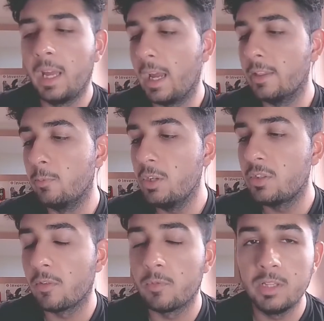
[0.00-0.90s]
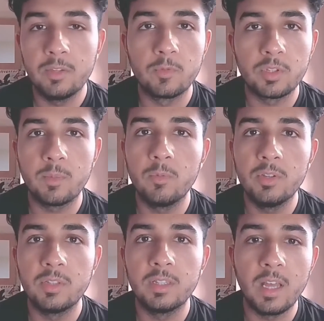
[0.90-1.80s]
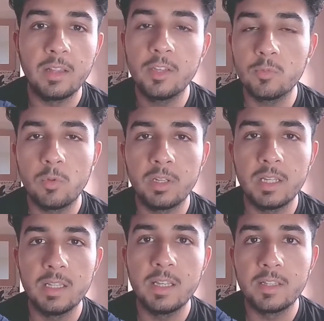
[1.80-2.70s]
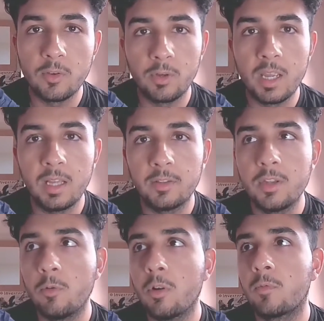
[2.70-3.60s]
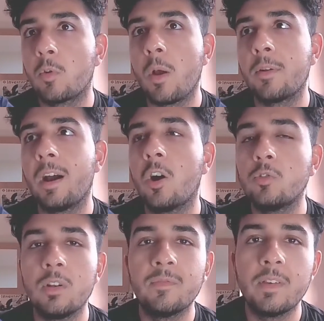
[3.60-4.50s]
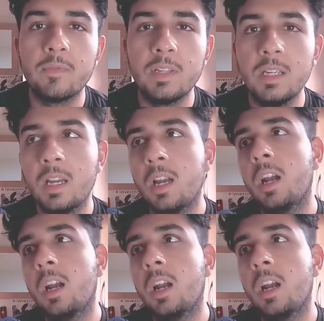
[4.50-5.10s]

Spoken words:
And the resale for these, for some reason, this one, it's okay, they're going for around 150,